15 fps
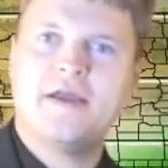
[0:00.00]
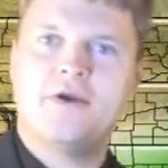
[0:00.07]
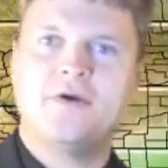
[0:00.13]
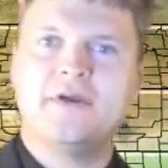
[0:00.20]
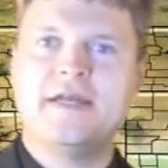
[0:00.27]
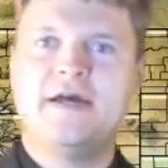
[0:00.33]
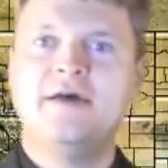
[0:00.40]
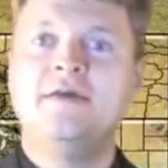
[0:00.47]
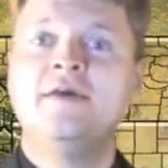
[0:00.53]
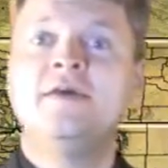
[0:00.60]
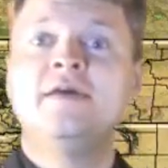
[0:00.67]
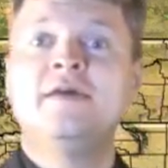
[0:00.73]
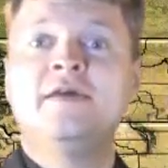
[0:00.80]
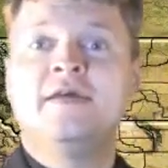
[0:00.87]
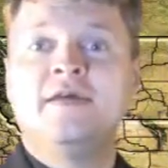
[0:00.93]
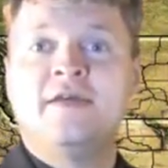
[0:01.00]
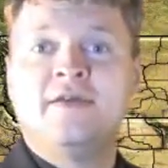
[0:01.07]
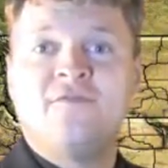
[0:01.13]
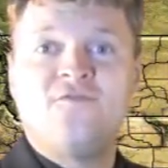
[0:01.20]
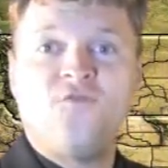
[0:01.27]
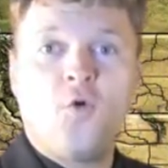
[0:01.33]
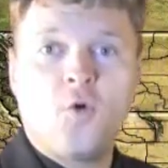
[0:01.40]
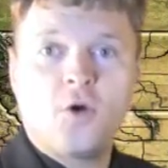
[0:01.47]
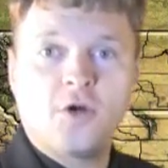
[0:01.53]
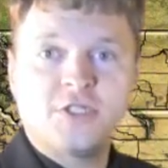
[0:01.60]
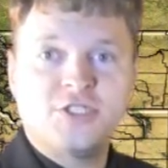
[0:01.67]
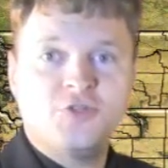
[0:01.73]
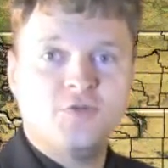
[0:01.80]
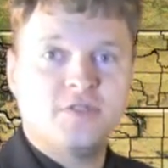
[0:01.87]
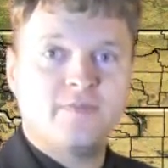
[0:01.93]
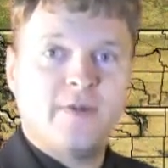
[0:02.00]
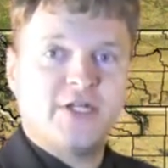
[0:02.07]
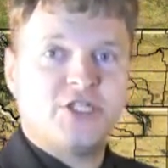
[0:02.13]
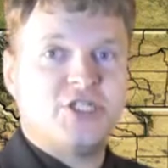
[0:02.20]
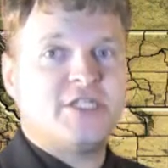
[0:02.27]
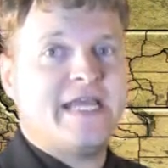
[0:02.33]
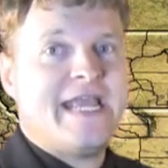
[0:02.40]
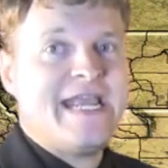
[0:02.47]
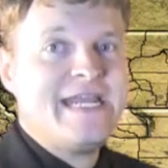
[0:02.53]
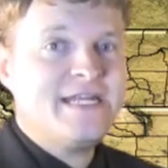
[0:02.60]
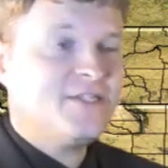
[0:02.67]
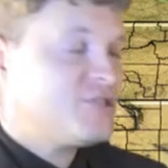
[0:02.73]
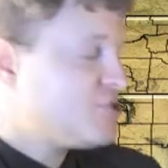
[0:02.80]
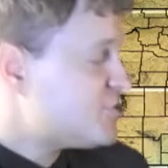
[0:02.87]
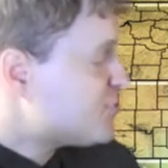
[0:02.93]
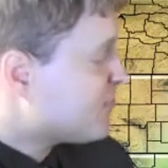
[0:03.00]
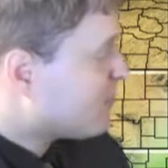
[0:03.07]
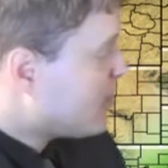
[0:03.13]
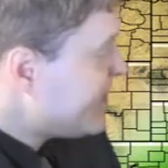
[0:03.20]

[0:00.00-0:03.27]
area. Four to as much as eight inches of